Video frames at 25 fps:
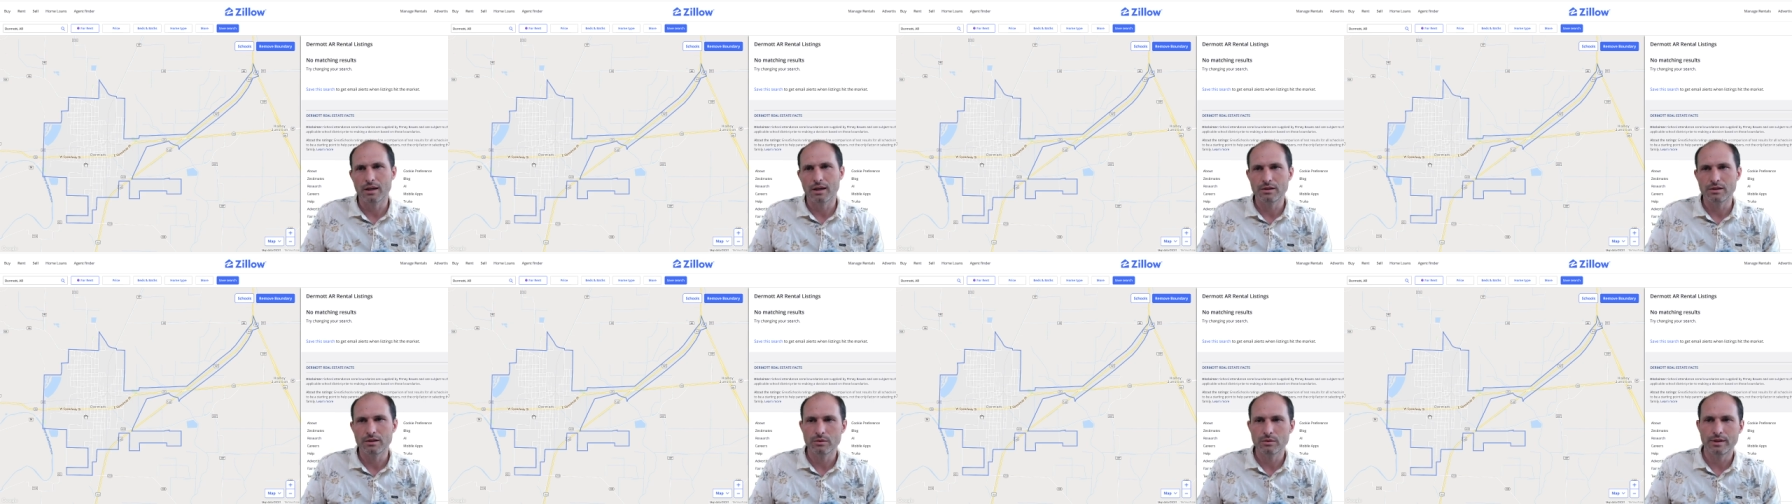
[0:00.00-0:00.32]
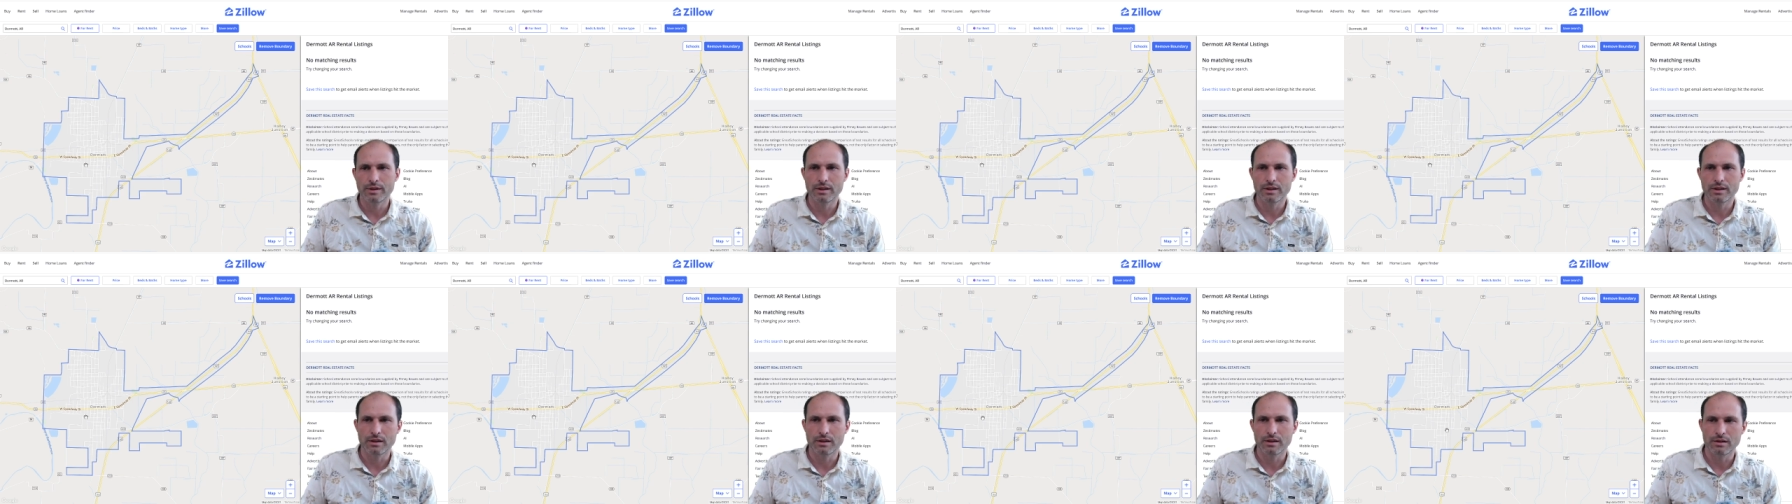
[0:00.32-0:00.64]
you
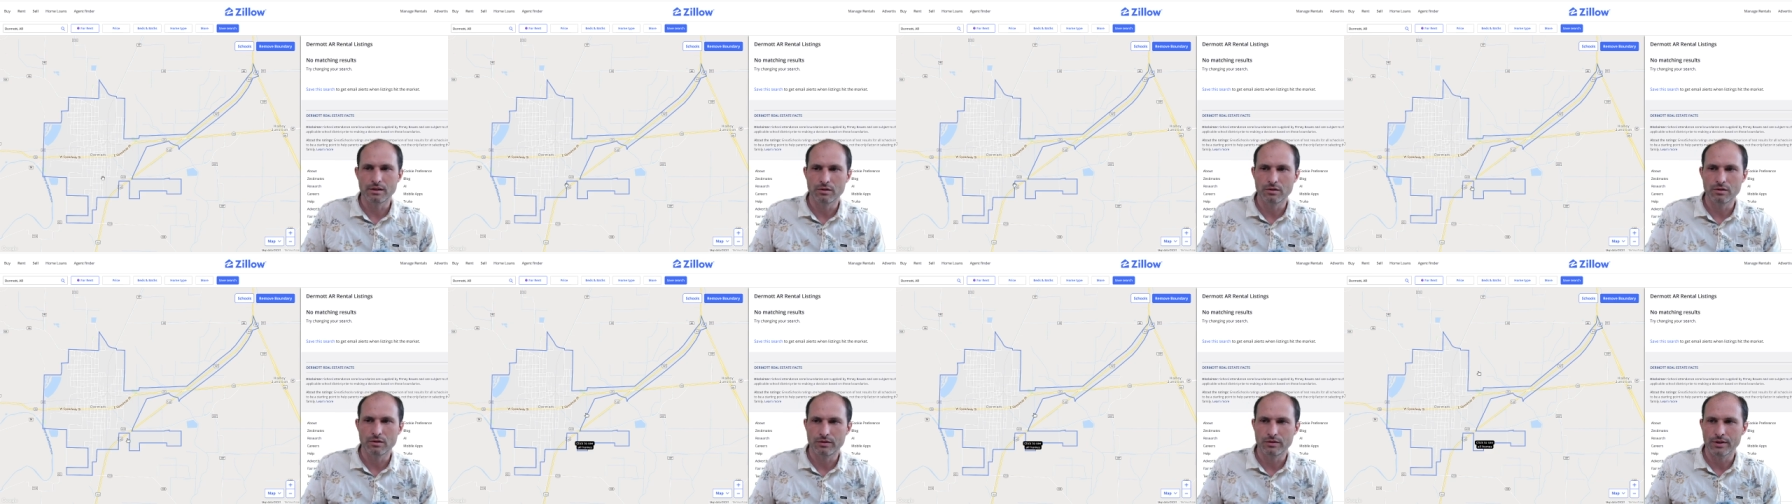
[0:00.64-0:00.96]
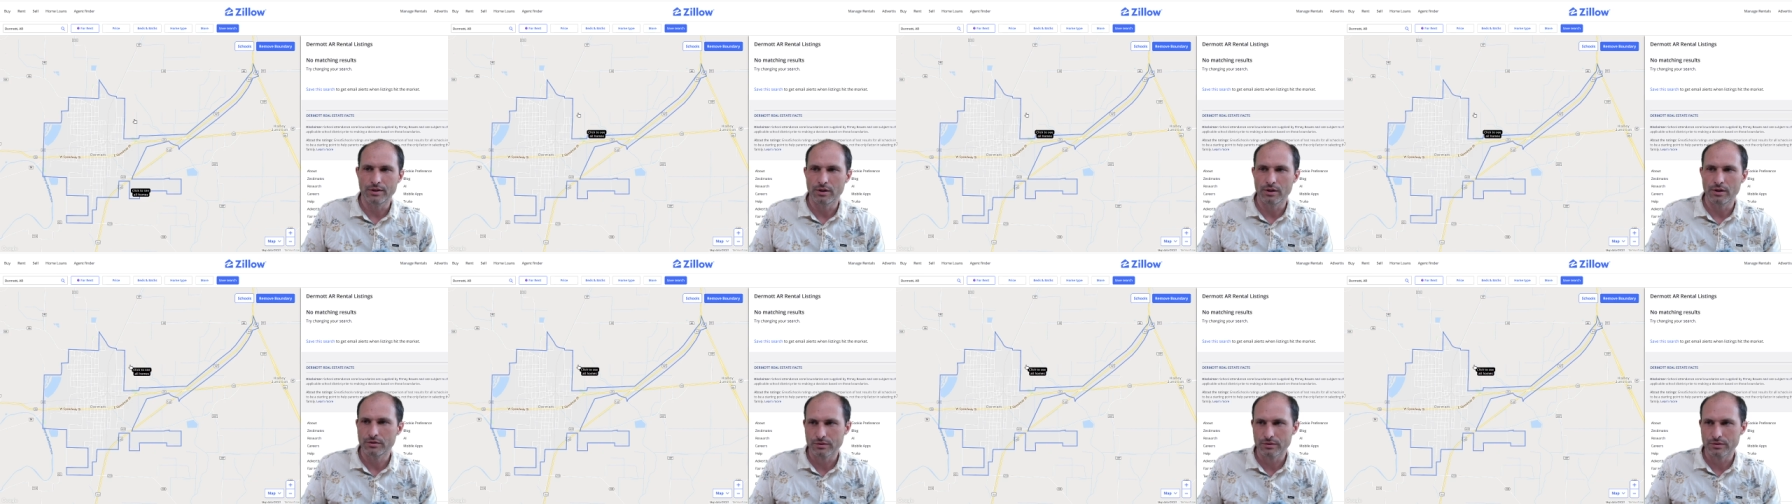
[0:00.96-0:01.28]
would think they'd use
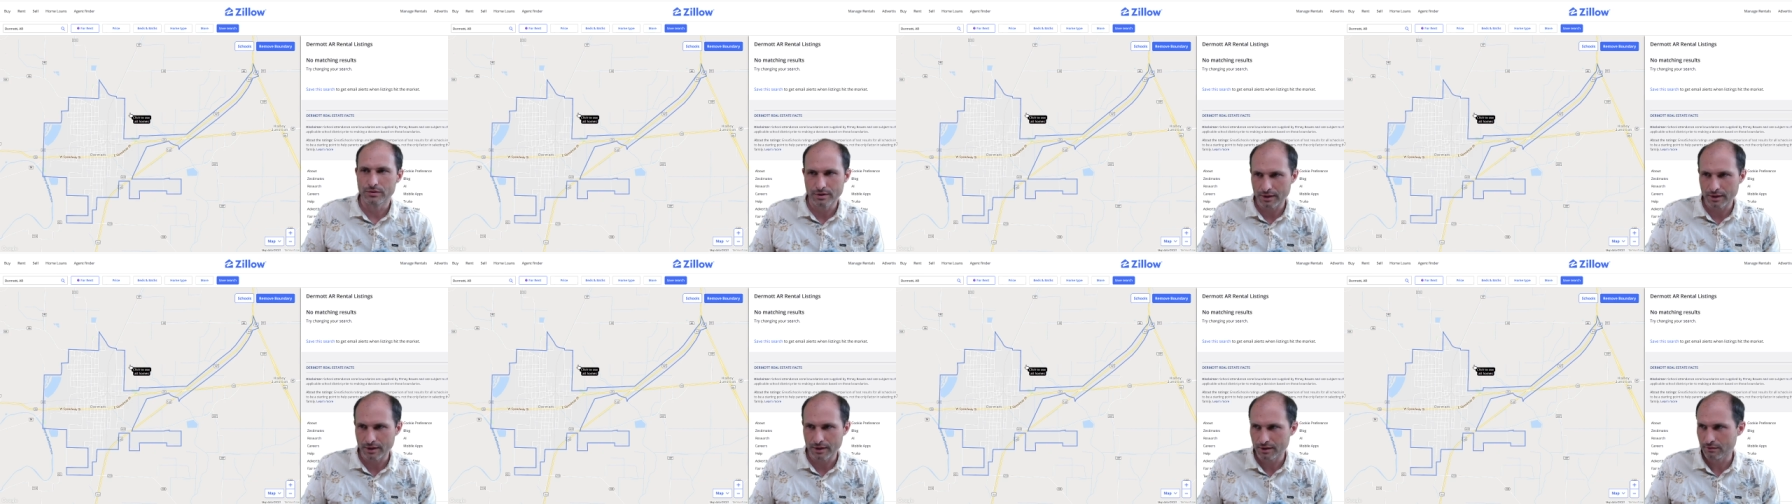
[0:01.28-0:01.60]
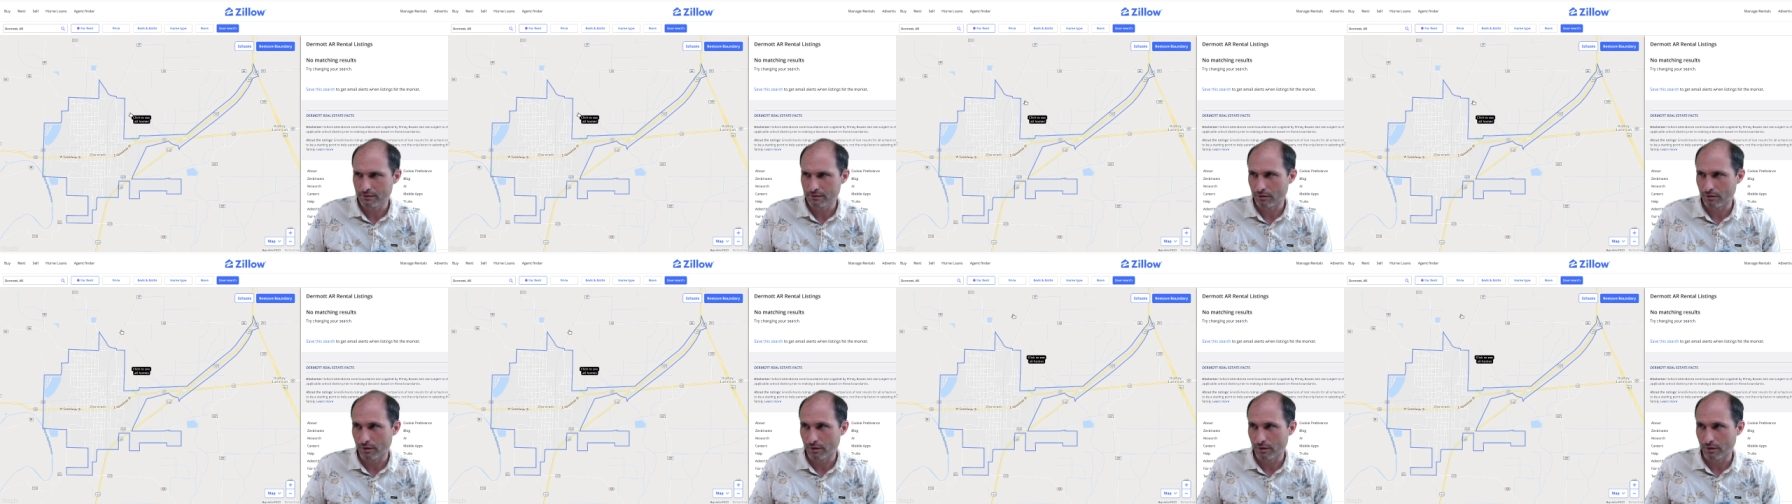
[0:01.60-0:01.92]
Zillow. So
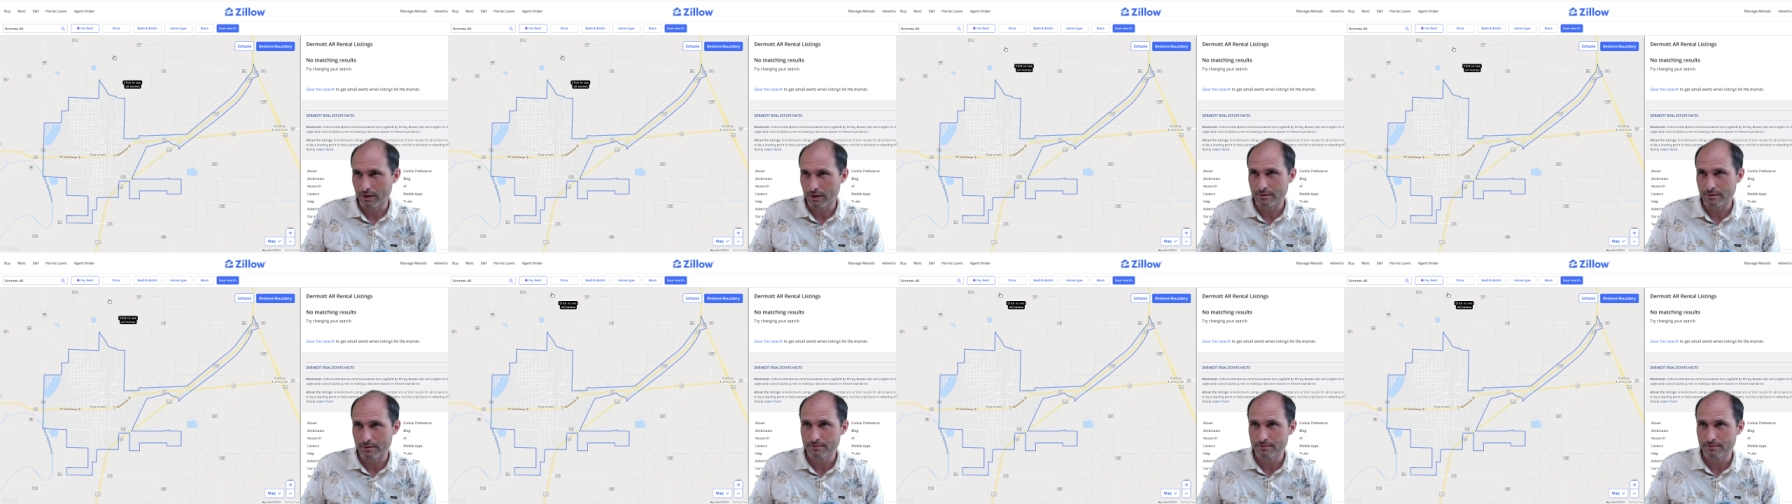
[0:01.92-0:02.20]
nothing for rent.